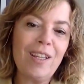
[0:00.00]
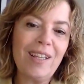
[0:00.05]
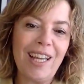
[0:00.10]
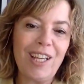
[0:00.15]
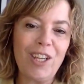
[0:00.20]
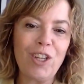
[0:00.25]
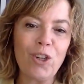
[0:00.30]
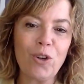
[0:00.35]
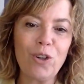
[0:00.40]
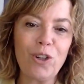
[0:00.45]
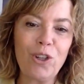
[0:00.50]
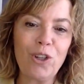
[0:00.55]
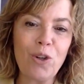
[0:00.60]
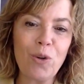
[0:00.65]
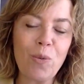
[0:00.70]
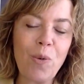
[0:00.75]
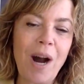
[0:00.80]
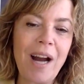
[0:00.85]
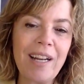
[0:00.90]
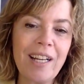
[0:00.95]
Like you're
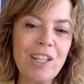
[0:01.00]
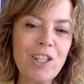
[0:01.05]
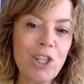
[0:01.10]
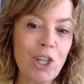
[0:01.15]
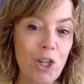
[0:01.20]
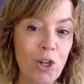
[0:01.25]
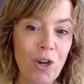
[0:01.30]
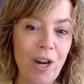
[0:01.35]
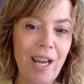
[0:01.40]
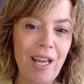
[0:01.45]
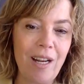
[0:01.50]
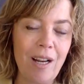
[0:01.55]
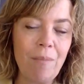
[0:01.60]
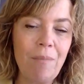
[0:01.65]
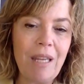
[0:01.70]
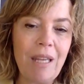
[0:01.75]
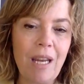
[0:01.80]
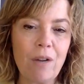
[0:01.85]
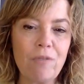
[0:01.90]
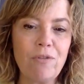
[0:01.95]
wanting to create a
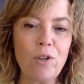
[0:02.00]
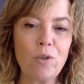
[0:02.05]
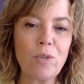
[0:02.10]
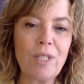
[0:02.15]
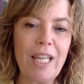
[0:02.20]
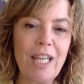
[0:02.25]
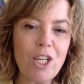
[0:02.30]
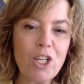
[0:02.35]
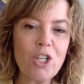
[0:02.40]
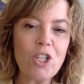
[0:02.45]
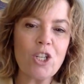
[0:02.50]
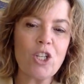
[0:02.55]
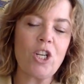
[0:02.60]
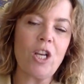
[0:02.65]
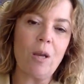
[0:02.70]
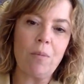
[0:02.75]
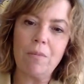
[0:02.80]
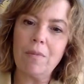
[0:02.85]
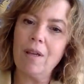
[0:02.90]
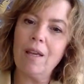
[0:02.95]
meaningful
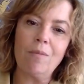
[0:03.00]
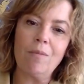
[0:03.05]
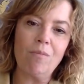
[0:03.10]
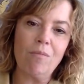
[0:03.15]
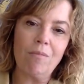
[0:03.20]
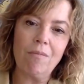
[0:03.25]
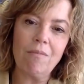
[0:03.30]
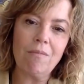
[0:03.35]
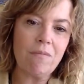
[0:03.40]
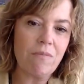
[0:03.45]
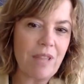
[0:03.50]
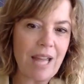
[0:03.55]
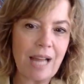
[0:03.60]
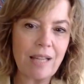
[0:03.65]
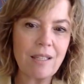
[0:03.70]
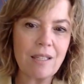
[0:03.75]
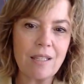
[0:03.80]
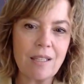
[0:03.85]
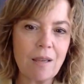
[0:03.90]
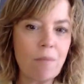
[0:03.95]
relationship, and
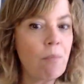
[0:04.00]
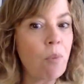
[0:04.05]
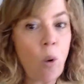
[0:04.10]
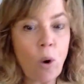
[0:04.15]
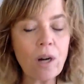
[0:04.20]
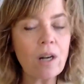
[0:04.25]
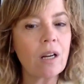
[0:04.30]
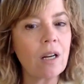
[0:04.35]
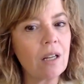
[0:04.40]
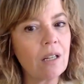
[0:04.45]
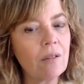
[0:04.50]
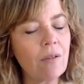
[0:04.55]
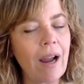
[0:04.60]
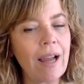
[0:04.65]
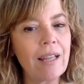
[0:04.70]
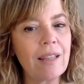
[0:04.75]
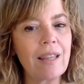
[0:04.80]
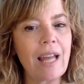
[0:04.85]
that's important, right?